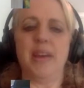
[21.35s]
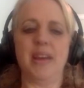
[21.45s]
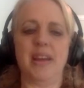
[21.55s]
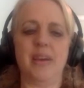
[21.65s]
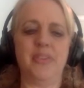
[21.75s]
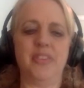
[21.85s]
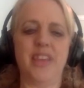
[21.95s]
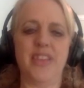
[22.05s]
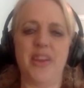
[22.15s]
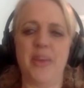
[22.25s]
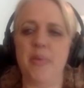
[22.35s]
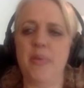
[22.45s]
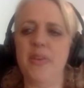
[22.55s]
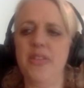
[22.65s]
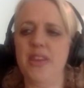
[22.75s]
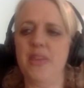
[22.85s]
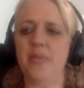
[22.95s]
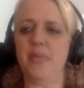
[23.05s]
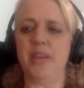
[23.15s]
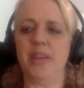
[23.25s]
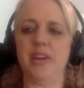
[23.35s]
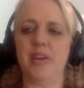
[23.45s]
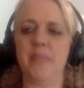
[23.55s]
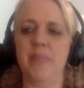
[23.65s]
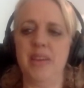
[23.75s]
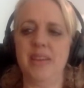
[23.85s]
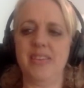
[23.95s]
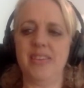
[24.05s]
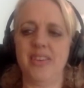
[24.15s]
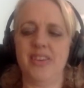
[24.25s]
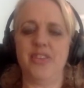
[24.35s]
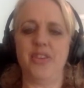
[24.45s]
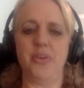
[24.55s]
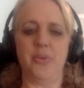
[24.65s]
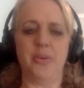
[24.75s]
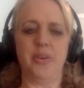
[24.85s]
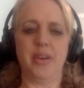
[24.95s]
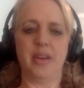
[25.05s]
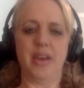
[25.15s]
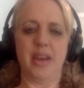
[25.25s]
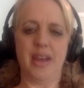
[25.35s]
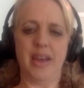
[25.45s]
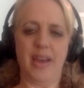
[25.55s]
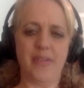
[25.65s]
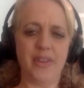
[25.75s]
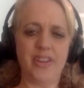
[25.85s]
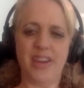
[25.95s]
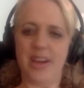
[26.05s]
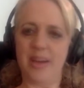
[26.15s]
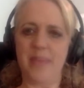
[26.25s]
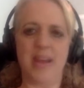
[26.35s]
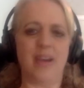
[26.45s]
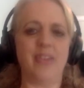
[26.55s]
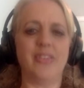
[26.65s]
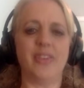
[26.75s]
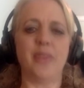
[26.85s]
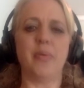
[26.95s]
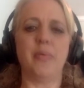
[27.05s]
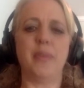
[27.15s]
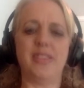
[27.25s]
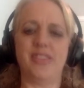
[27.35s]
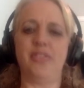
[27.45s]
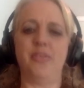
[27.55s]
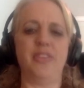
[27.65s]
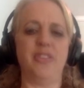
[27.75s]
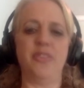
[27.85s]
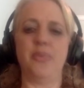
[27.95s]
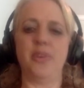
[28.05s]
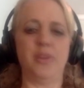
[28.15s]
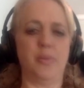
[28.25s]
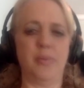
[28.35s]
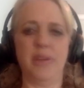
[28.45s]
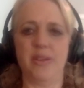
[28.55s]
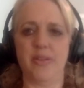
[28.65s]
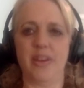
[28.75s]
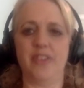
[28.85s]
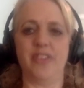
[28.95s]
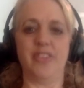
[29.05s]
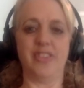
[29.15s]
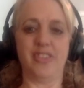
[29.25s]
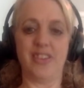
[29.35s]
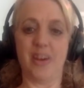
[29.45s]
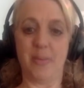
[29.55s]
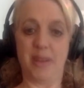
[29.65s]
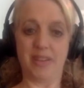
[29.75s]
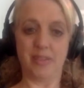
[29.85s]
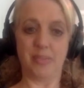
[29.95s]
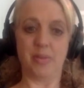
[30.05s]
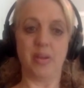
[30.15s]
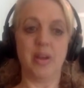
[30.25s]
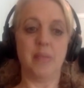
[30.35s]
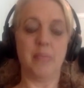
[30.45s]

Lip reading: But I would say the number one thing would be commit to every time. Now, there will be situations where you will be in a rush and this is not possible.